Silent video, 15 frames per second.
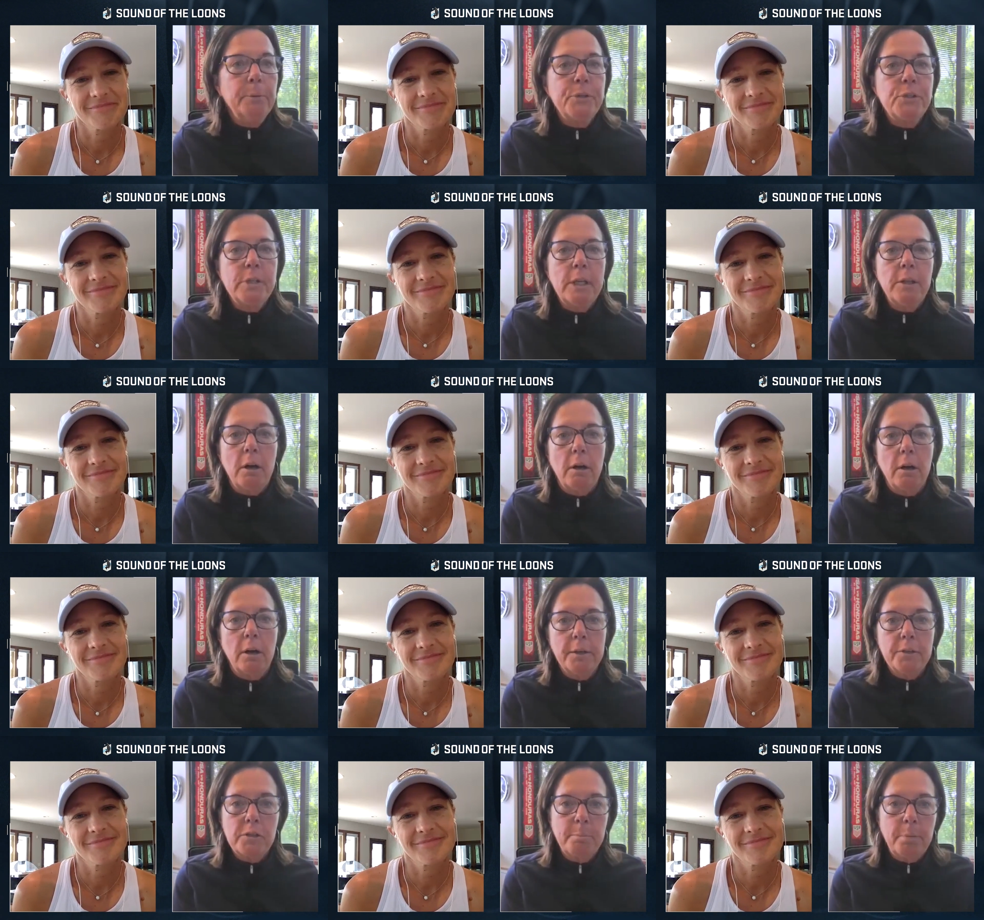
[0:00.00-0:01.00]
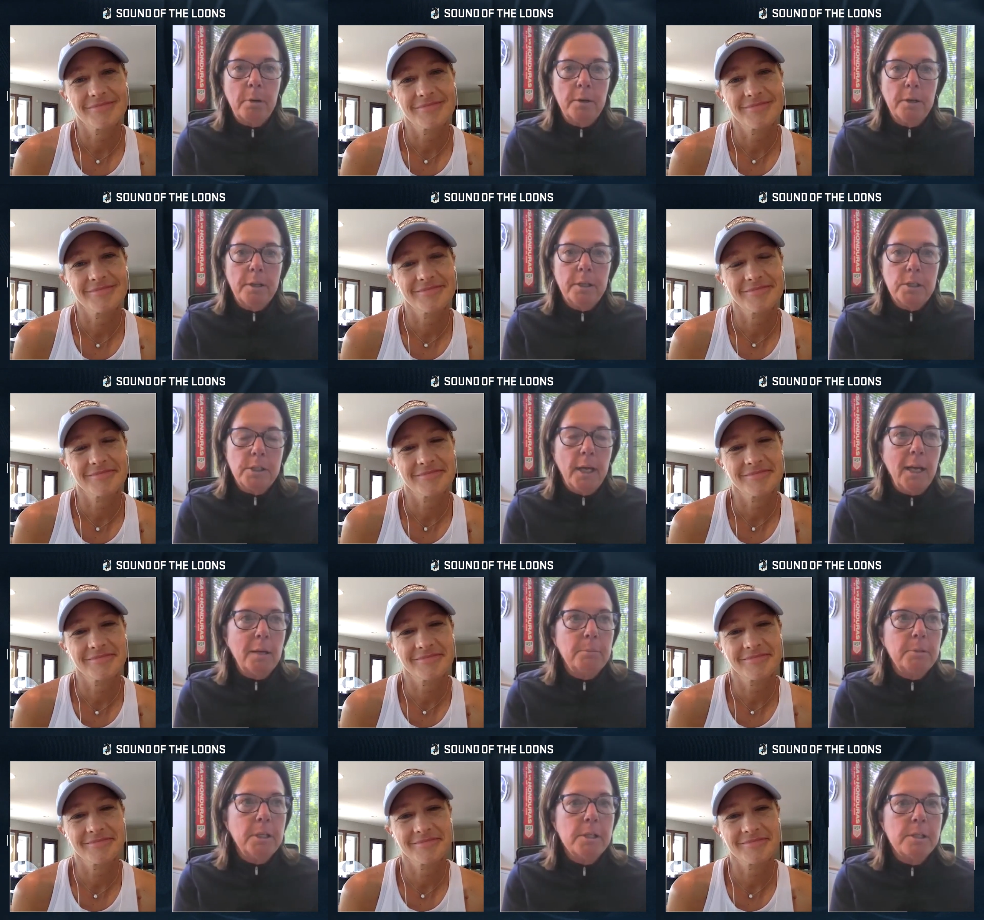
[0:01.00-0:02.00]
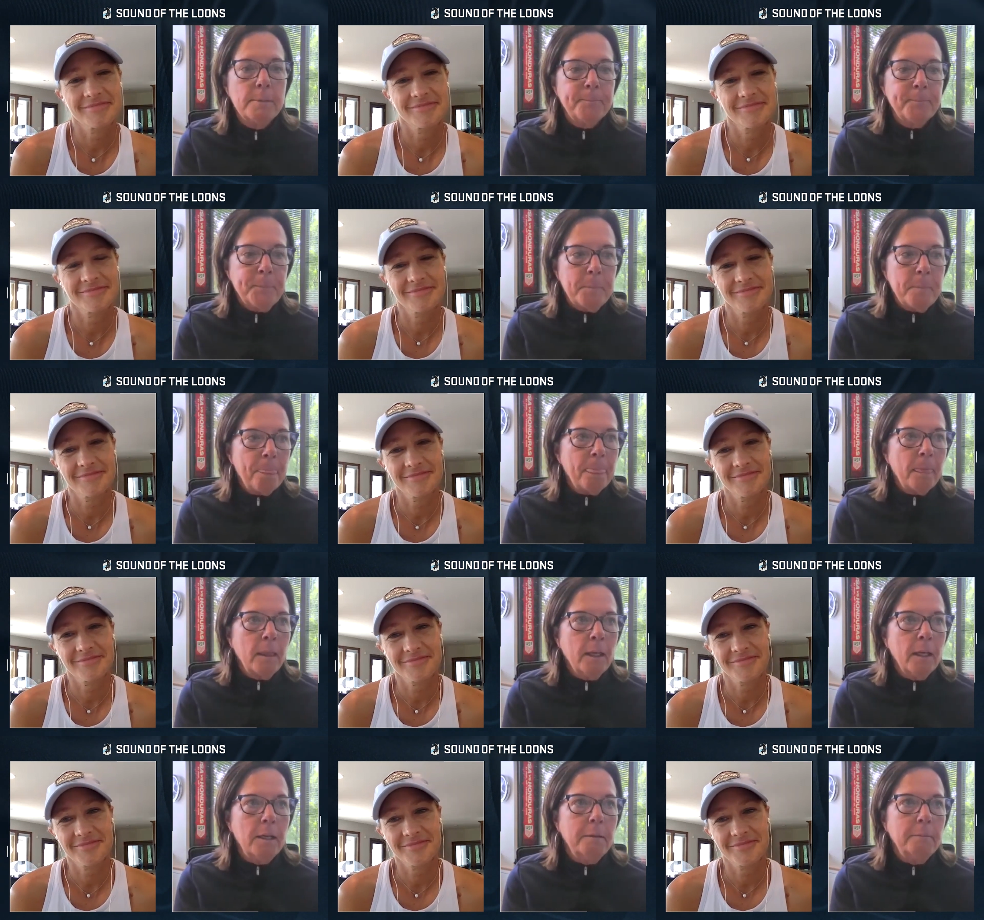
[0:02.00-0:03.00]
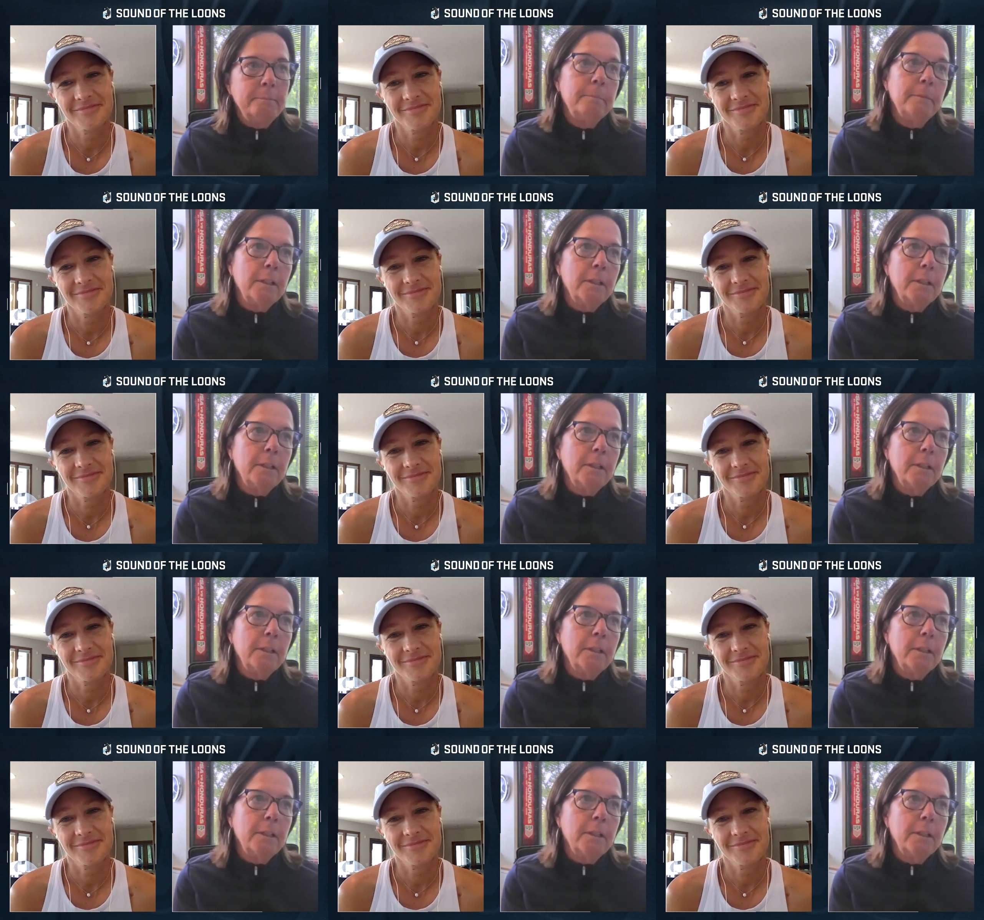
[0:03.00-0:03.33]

Speaker 1: would say the hardest part of the job is, um,